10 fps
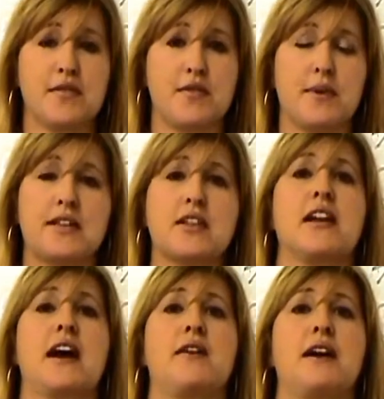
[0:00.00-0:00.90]
the
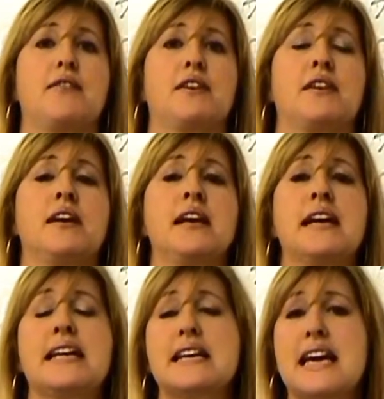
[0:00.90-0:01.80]
information, however,
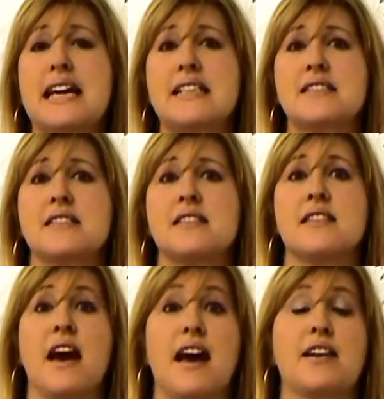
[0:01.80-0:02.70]
in case
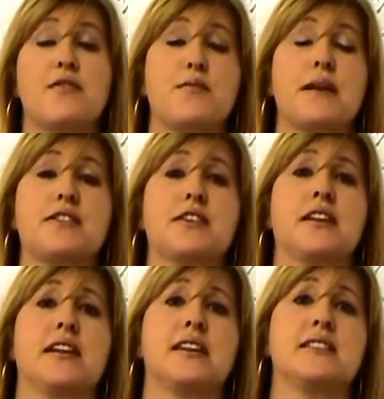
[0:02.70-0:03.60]
that
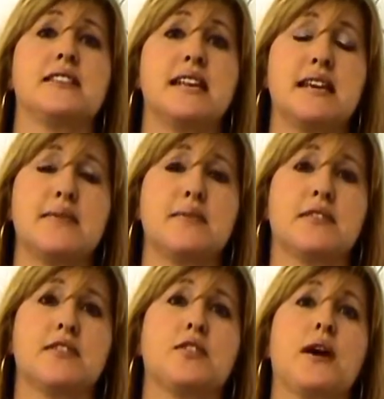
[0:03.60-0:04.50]
information is deemed
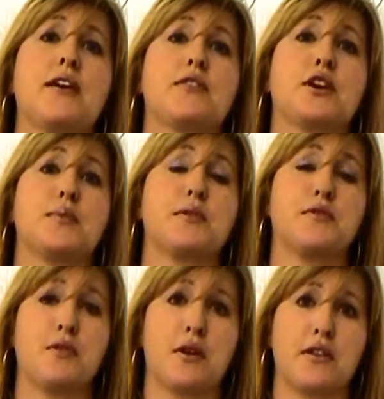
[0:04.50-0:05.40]
to have to go
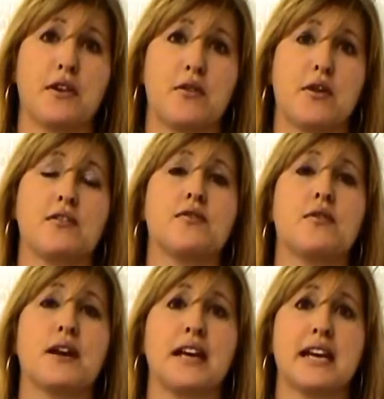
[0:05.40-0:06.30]
before the court
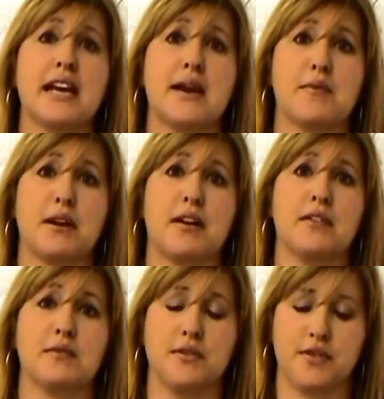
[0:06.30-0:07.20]
for an in-camera
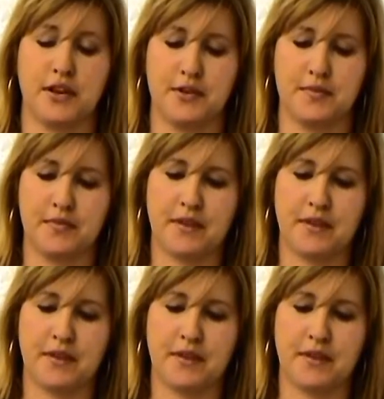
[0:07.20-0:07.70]
review.